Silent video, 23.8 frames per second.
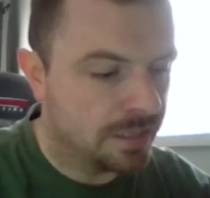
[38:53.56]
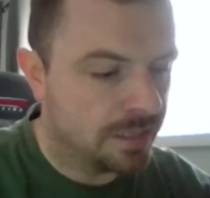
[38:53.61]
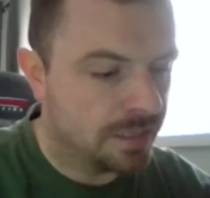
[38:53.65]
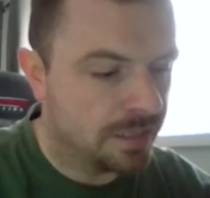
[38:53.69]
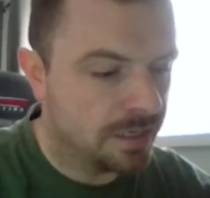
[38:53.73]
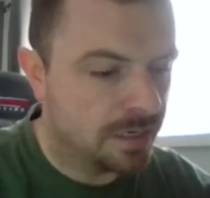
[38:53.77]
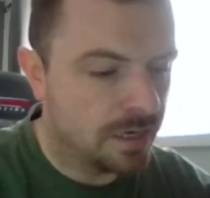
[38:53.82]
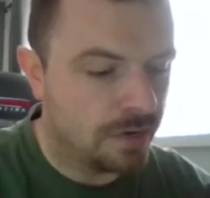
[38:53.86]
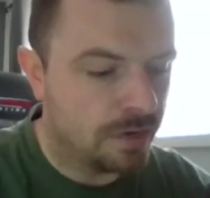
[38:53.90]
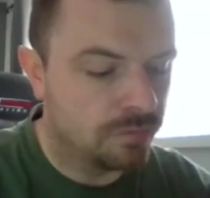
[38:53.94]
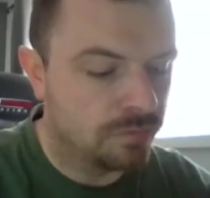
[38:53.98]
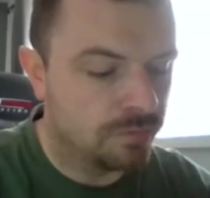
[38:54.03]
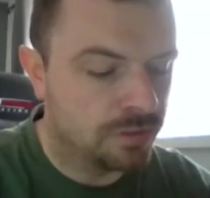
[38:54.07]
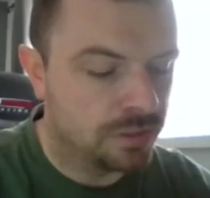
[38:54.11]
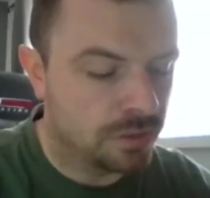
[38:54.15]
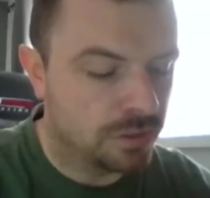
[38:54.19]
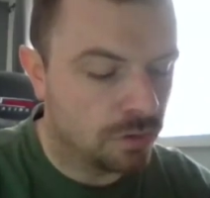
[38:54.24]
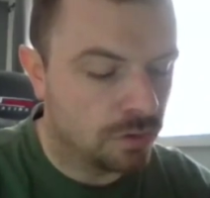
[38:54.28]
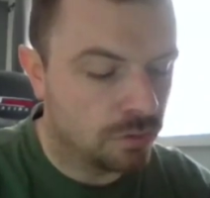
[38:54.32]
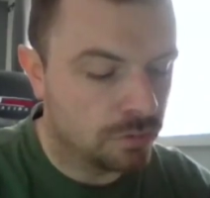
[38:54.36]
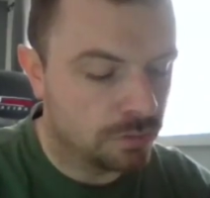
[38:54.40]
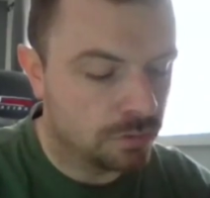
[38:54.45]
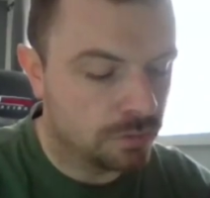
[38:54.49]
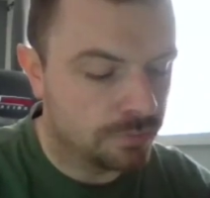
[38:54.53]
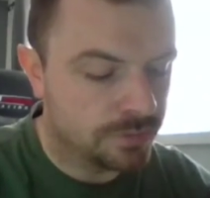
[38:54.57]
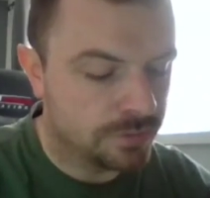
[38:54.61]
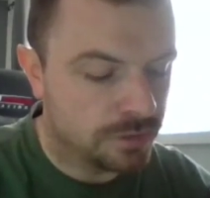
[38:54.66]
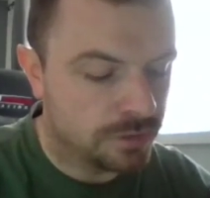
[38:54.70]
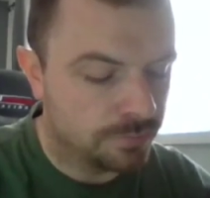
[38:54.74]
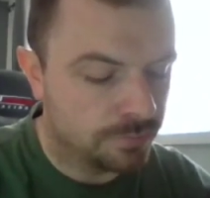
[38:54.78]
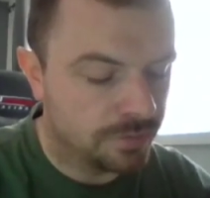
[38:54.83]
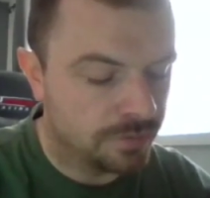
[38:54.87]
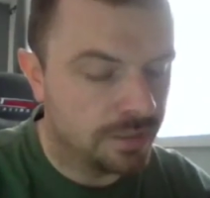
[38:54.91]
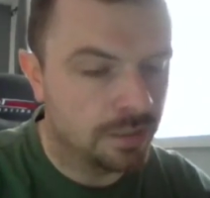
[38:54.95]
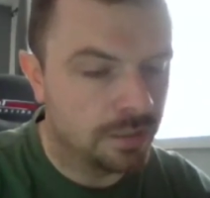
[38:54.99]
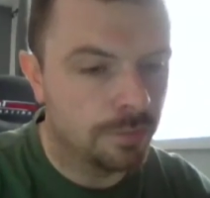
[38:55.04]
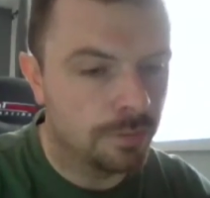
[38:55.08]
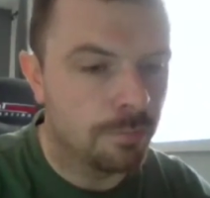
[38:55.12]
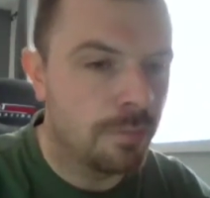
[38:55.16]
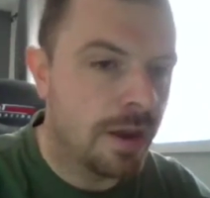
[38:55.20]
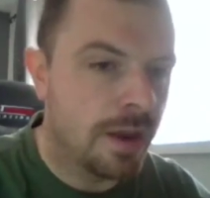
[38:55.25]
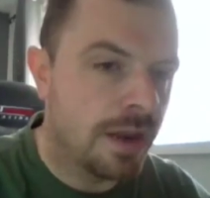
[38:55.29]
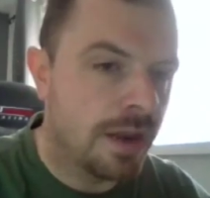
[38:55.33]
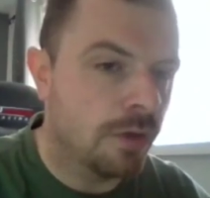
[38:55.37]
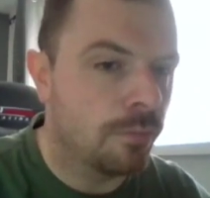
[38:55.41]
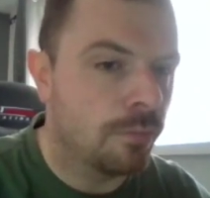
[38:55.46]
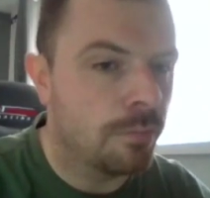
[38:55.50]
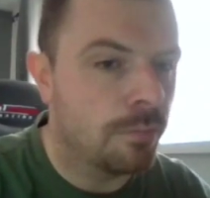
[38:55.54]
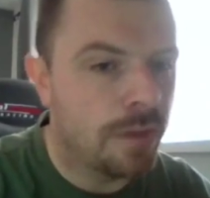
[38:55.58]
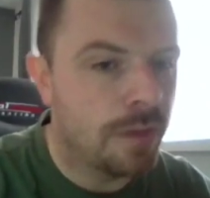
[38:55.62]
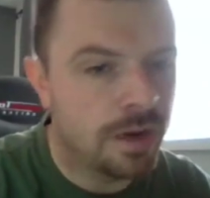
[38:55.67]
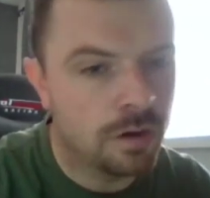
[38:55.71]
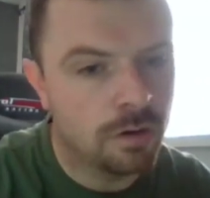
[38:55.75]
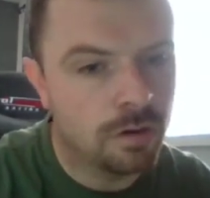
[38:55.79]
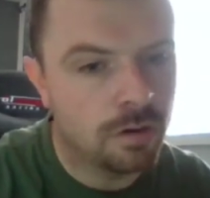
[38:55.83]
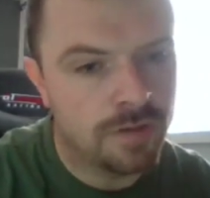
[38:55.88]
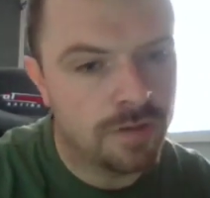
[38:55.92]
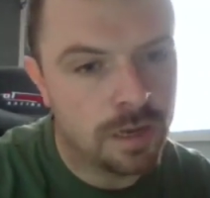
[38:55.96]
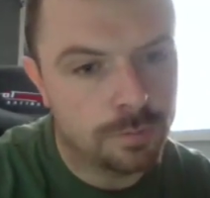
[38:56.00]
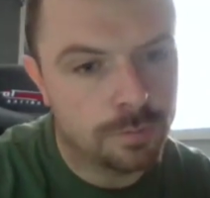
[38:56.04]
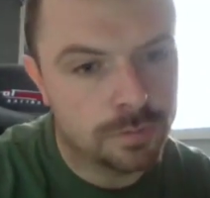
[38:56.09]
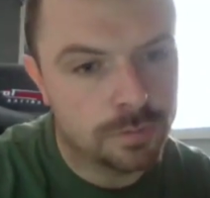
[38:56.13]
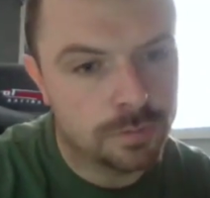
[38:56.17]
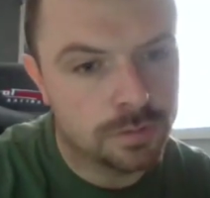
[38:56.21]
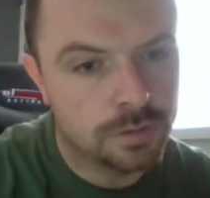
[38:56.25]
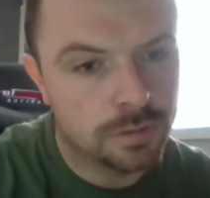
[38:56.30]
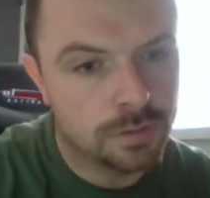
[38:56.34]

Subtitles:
a result of something that may or may not have happened.